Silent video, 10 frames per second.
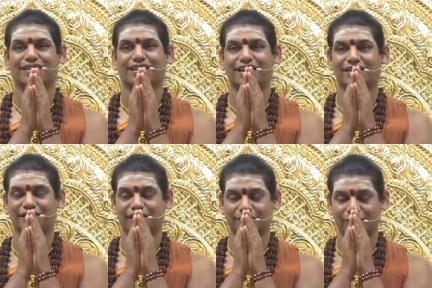I
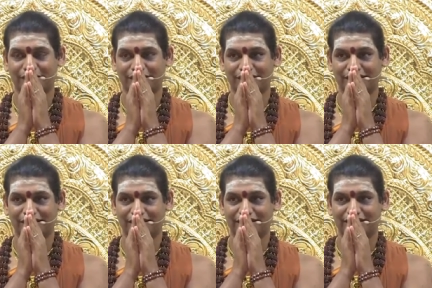welcome you all
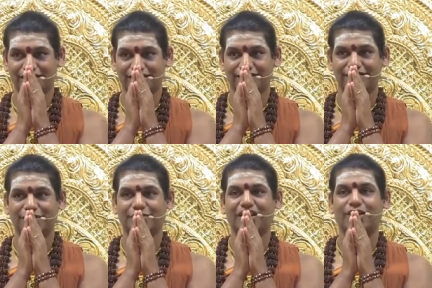
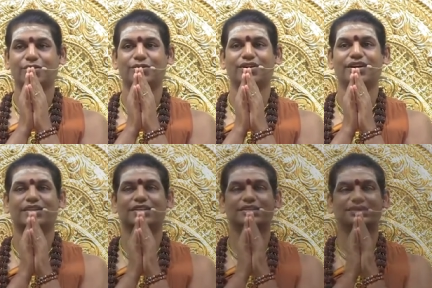with my love
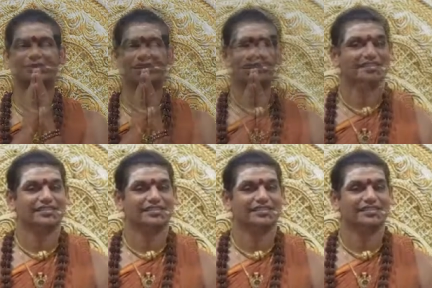and respect.